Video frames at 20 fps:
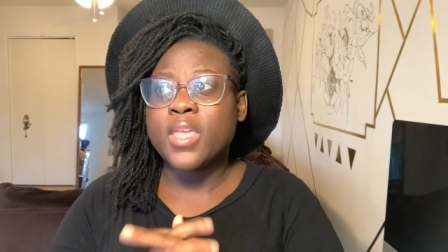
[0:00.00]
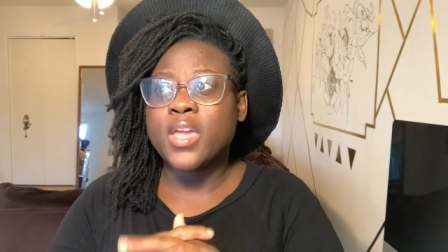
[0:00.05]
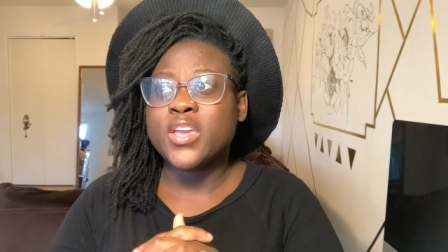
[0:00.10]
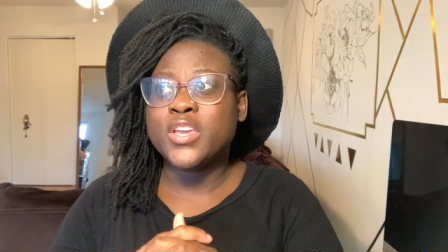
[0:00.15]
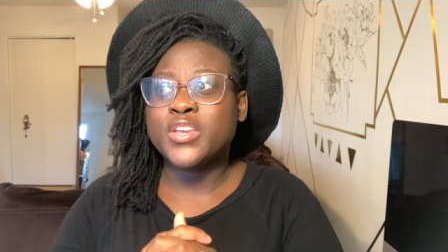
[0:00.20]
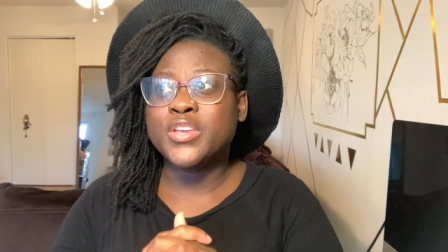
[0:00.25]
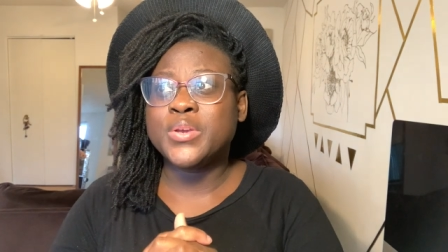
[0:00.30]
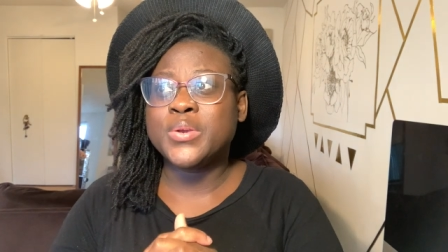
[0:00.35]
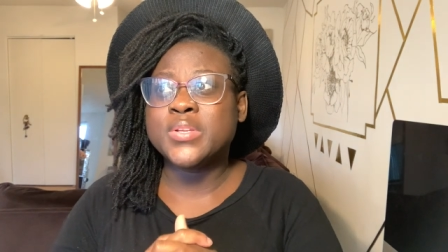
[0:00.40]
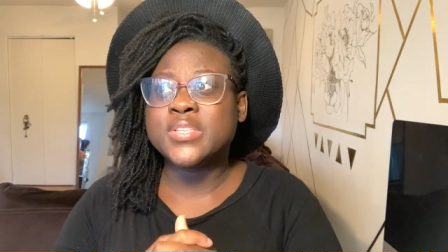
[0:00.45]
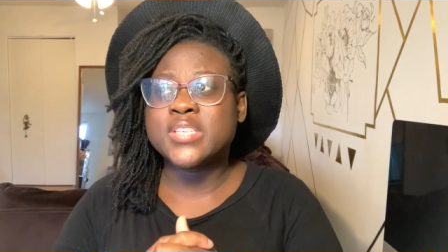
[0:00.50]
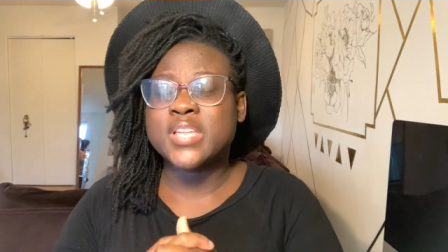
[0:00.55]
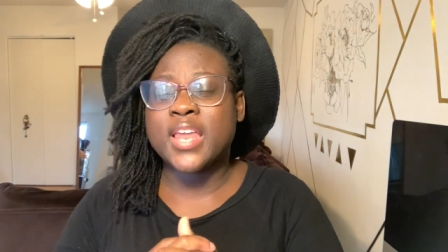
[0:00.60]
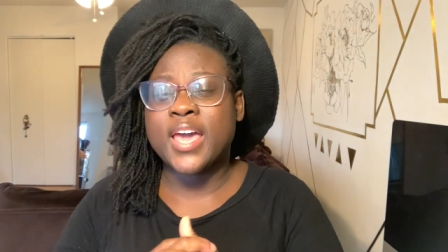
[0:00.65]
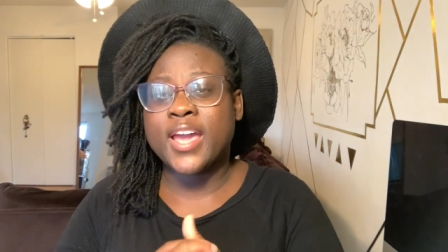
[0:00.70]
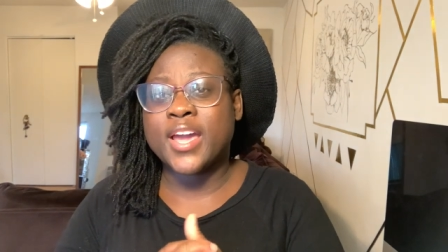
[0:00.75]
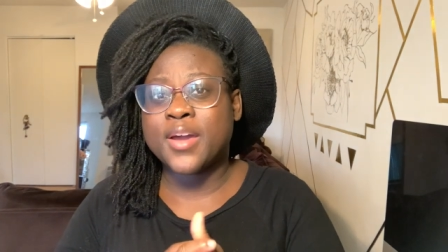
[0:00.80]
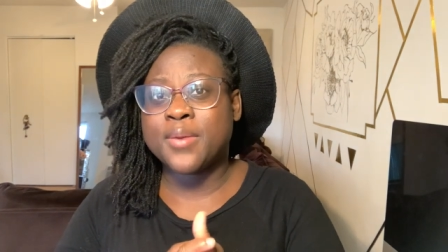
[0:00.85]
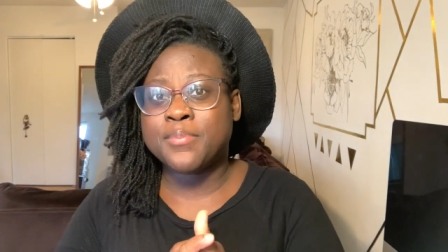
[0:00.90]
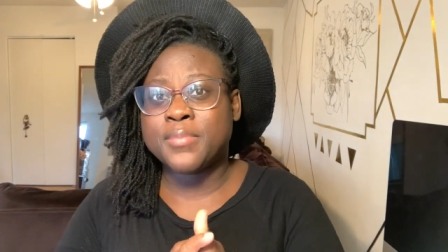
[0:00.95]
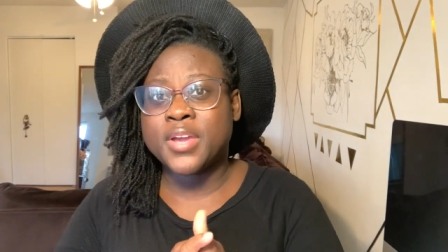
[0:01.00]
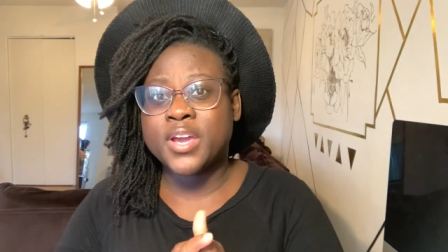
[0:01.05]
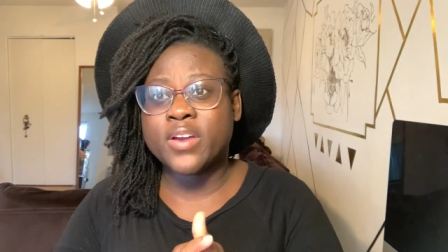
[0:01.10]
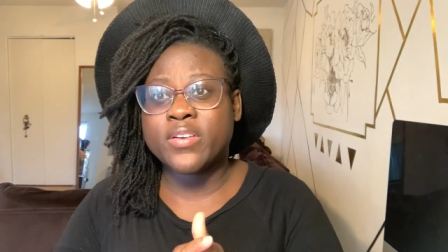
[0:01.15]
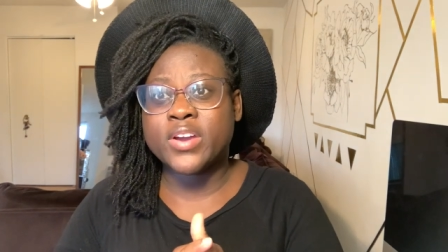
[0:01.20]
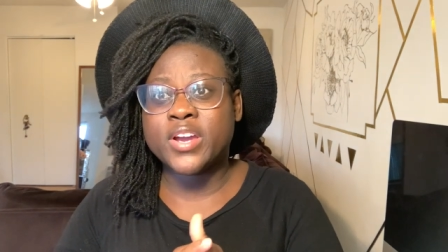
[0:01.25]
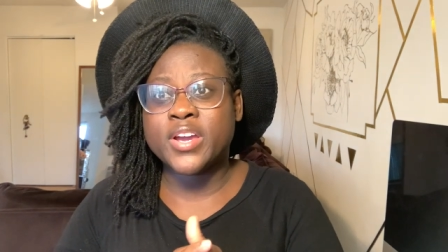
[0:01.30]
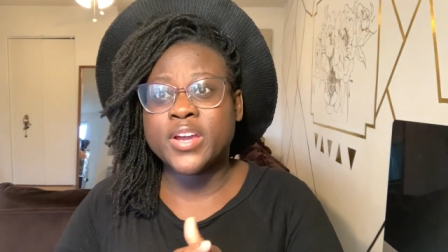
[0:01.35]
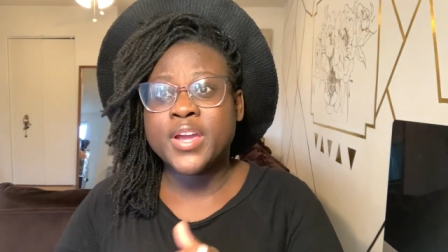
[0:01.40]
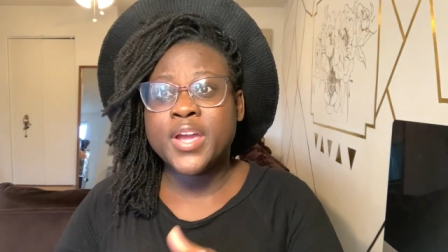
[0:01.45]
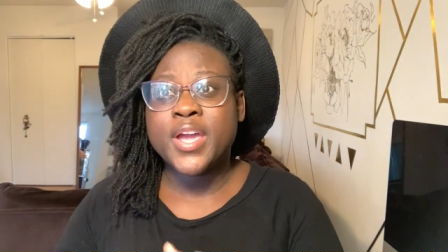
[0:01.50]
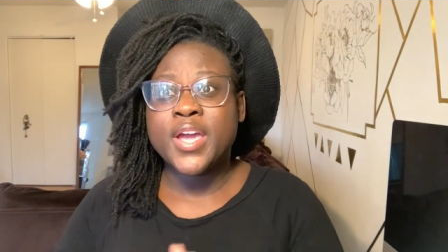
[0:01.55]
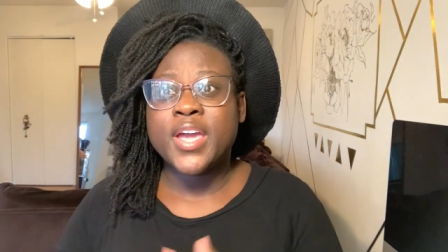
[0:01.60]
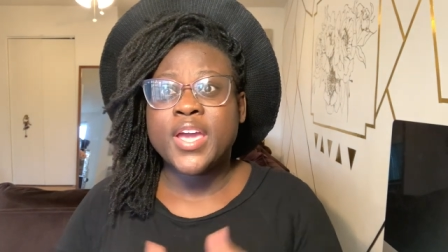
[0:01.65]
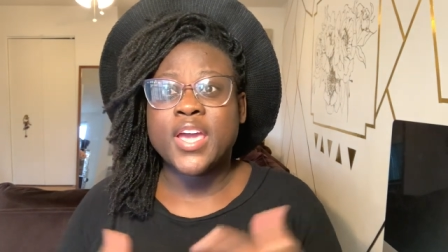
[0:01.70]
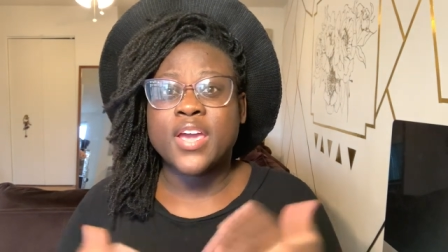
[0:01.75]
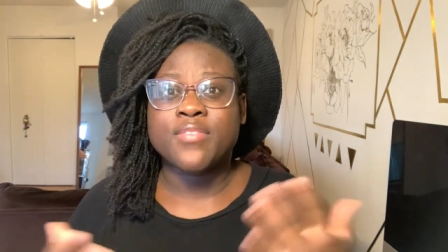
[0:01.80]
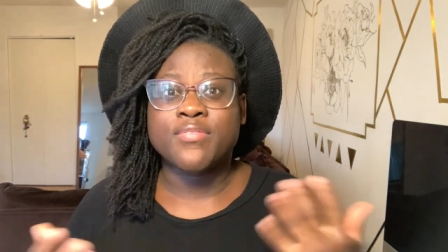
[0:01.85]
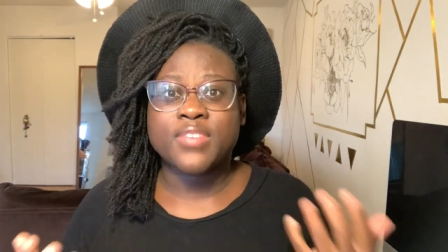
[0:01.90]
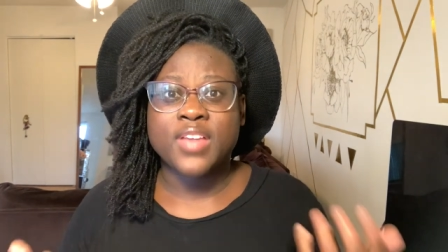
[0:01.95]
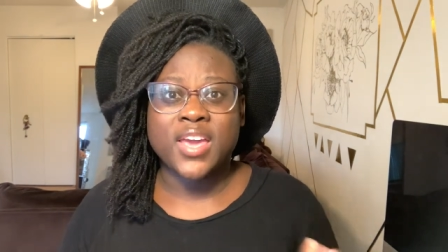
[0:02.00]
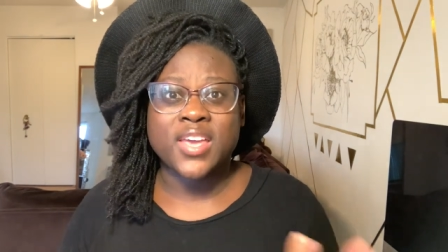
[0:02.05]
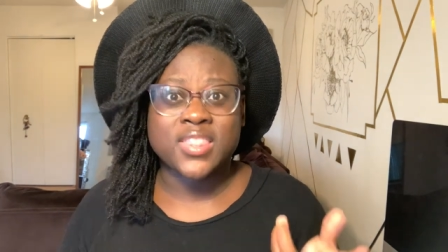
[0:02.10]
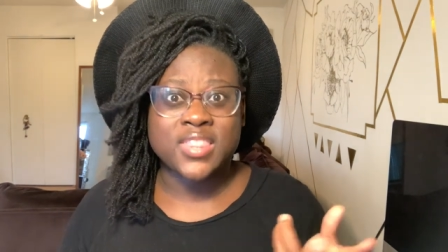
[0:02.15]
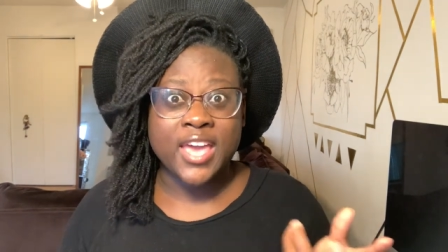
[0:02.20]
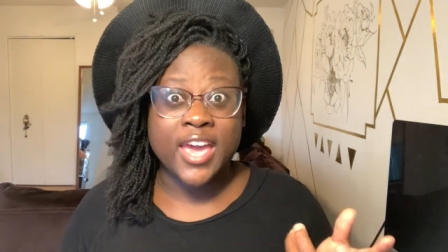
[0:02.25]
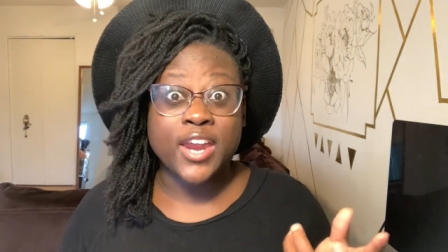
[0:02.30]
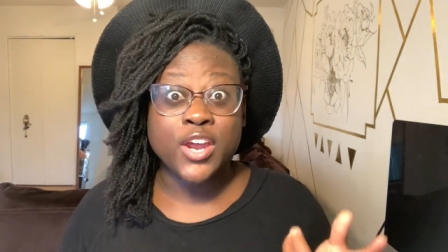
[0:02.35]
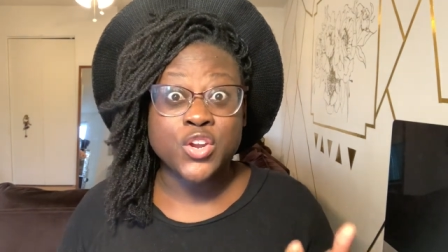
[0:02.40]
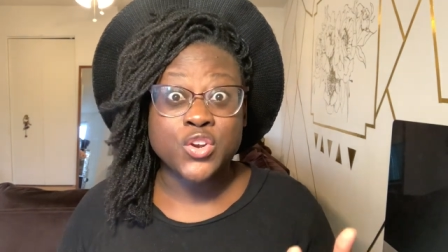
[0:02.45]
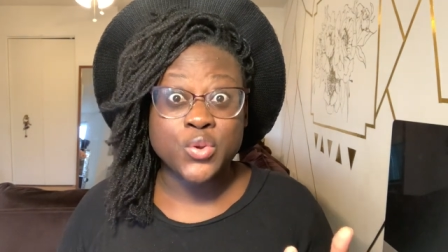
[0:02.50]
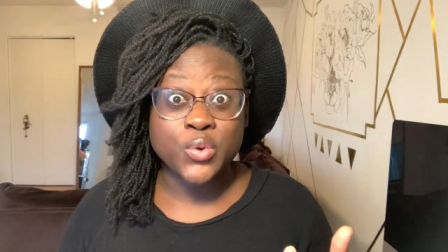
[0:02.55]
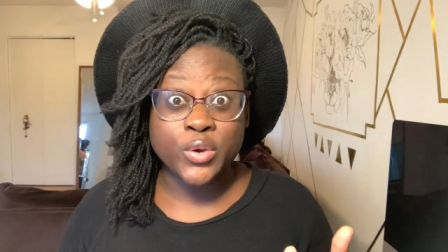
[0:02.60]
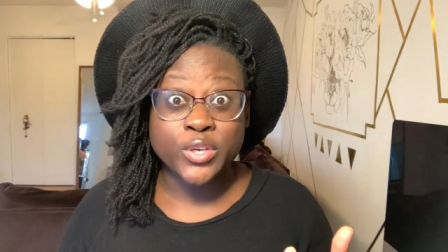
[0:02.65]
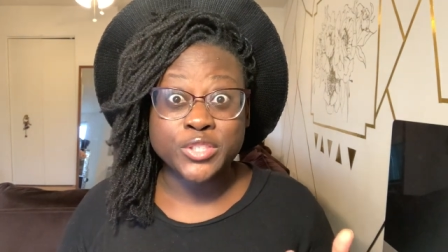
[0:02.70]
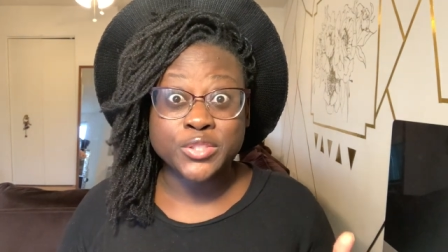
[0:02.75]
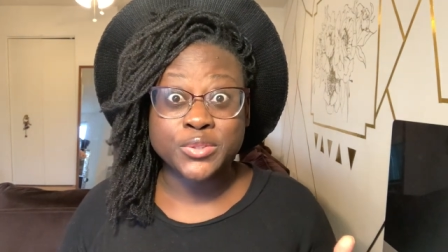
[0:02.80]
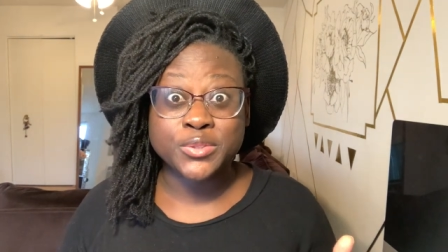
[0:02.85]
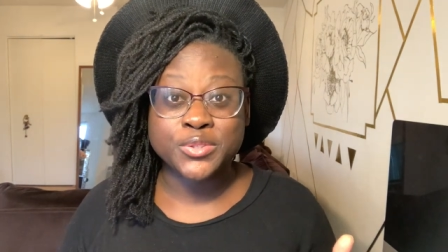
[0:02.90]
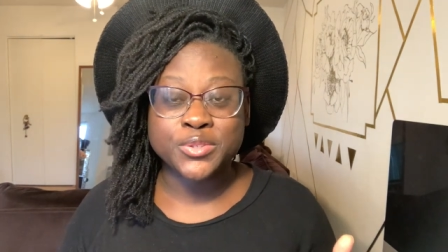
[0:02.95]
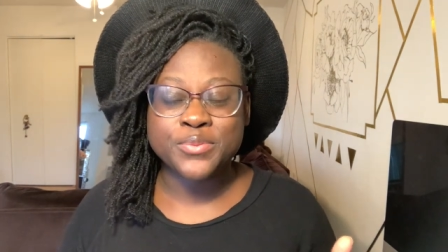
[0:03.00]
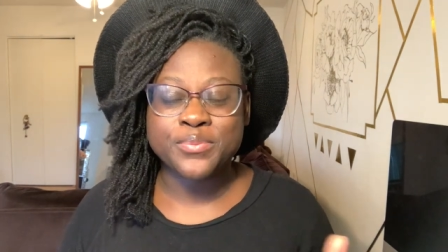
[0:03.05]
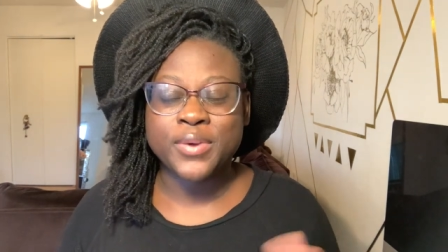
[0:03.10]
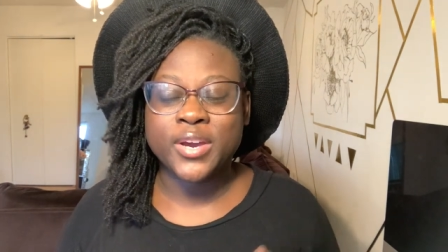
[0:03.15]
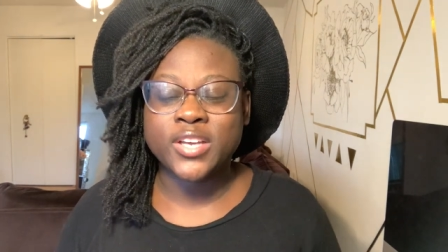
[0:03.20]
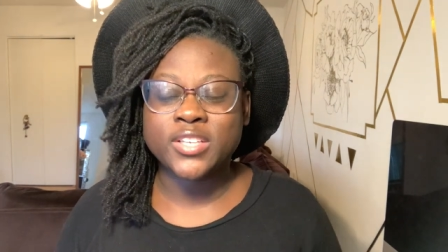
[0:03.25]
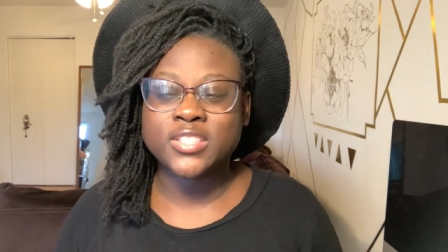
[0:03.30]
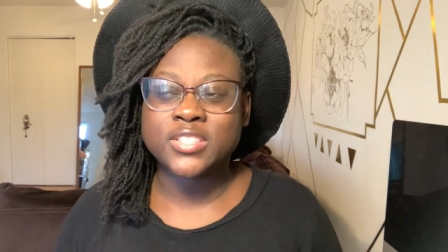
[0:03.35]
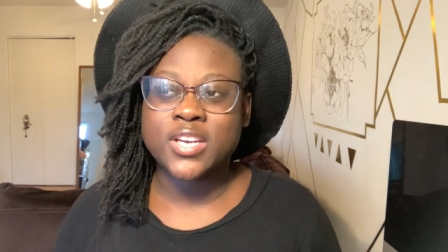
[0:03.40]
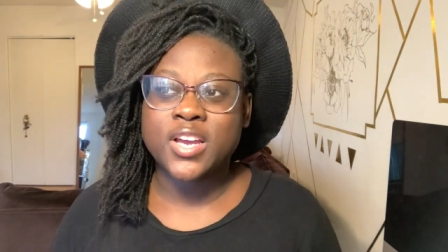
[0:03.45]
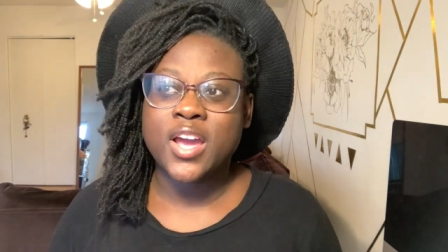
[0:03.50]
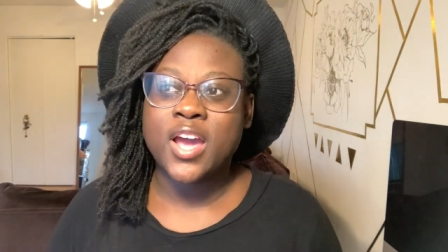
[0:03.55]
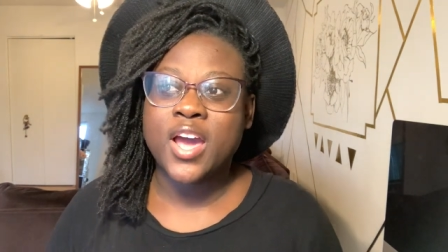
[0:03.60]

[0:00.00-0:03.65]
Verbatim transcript: using like a mirror if like that annoys you too much,